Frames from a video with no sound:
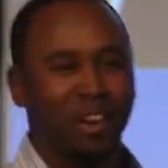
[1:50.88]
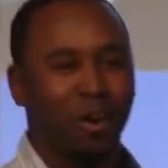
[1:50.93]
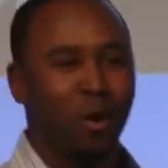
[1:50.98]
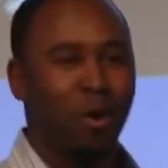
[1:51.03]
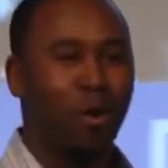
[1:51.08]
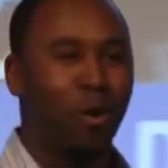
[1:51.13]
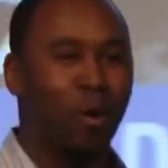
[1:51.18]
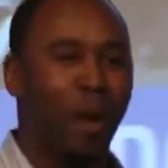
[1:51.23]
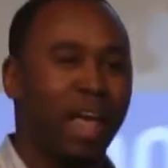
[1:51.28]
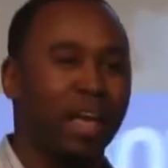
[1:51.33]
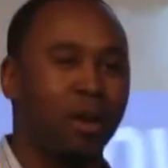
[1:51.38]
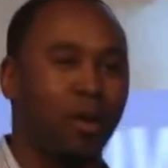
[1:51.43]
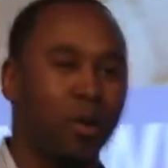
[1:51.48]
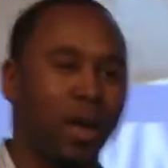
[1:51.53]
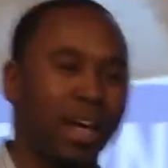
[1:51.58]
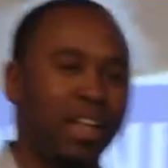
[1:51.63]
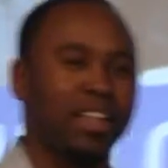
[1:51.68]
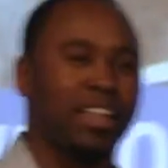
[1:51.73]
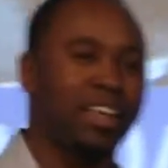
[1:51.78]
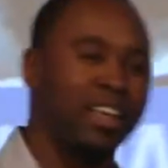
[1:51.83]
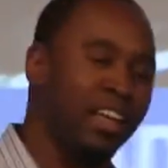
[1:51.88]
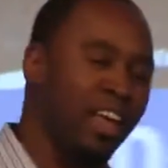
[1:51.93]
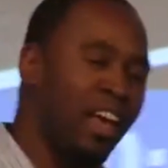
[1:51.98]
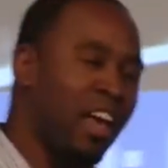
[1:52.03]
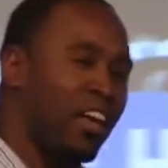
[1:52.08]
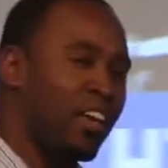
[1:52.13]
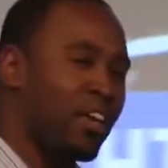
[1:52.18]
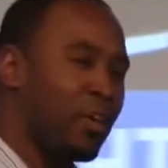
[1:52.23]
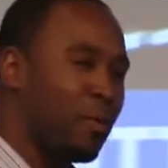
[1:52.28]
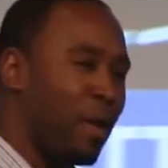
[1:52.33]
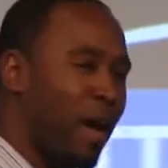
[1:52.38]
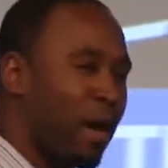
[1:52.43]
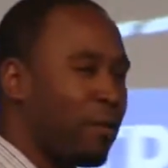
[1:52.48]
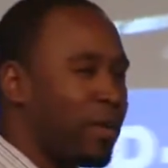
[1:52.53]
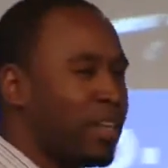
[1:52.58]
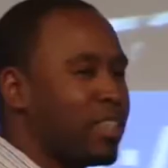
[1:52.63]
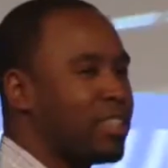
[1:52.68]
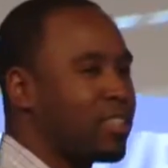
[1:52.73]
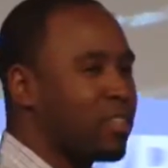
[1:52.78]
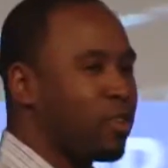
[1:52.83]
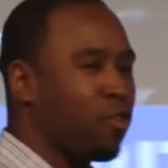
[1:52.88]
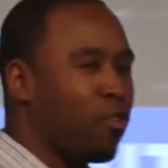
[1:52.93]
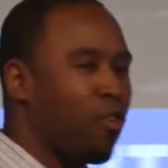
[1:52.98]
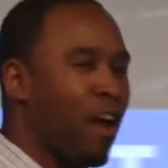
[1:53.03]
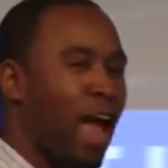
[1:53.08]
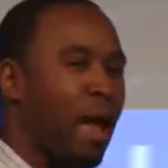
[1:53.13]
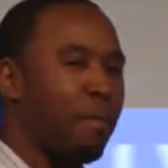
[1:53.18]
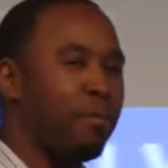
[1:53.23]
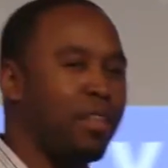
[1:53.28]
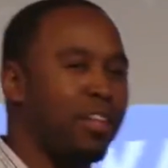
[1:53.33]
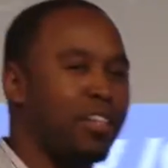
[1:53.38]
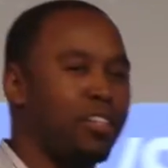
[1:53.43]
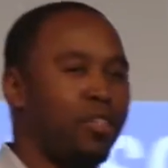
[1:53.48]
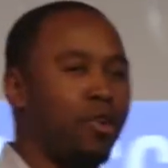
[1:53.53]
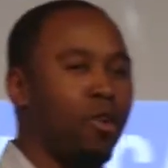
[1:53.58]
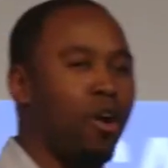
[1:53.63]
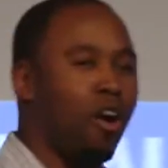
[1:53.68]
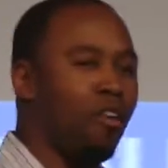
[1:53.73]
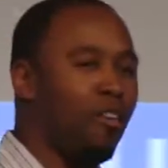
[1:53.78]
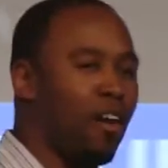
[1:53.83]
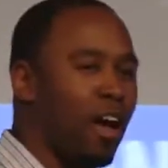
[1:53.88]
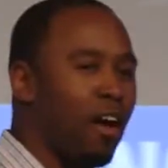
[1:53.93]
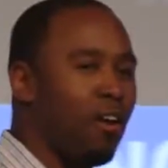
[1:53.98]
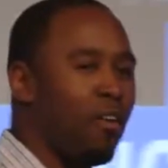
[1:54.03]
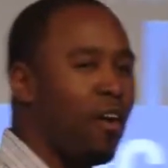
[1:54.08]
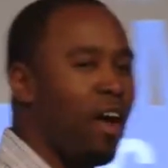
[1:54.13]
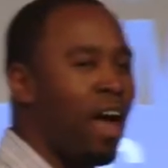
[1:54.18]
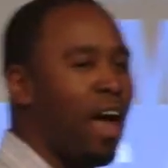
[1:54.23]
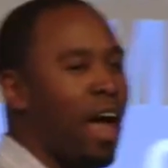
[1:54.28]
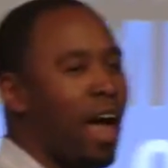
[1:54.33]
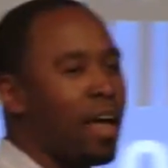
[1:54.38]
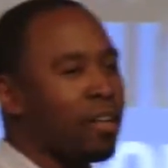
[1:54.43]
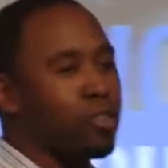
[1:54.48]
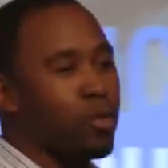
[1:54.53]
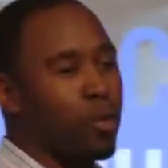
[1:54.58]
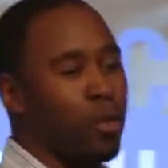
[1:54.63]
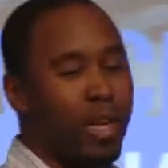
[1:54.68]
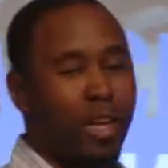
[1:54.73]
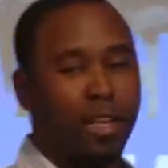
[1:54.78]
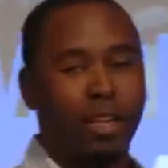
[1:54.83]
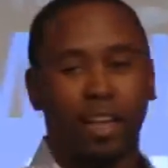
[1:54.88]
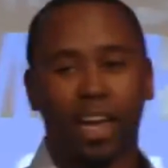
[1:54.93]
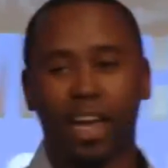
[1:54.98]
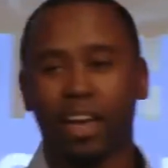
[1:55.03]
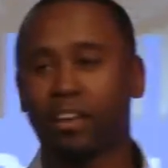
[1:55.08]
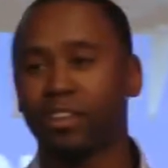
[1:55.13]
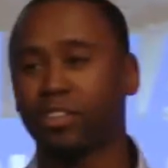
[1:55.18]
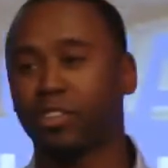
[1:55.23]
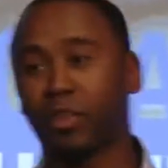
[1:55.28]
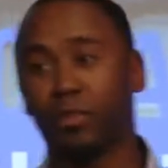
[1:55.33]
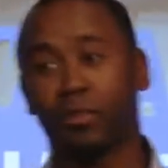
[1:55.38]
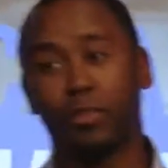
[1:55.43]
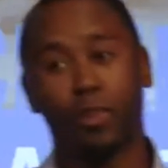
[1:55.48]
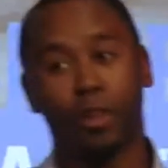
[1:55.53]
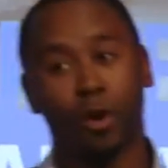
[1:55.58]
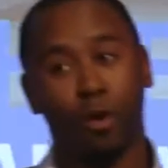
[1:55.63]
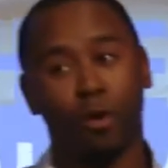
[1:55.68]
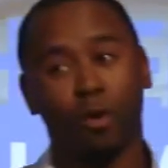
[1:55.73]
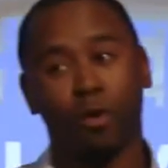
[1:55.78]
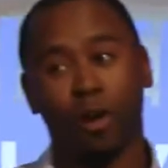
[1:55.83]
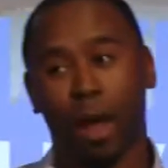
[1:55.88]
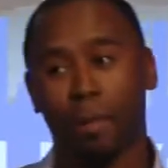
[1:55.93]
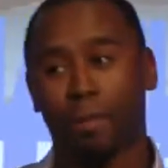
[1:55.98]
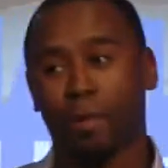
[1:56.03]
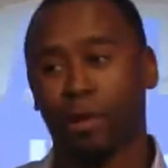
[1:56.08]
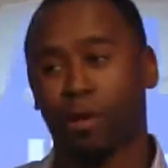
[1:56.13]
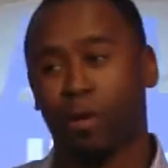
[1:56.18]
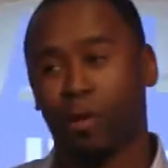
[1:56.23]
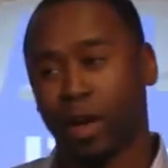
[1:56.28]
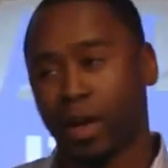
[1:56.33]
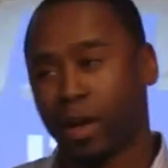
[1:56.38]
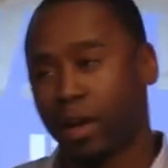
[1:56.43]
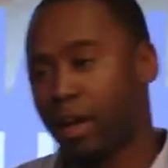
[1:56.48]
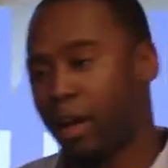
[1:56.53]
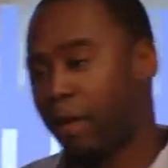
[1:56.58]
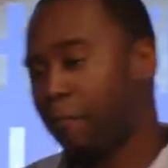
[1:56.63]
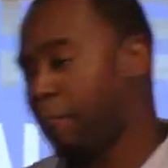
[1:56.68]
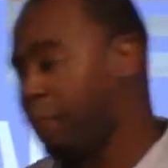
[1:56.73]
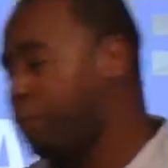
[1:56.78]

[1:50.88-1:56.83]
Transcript: to go quite quickly. You might want to just grab this URL. I'll tweet it later, so if you don't grab it quick enough,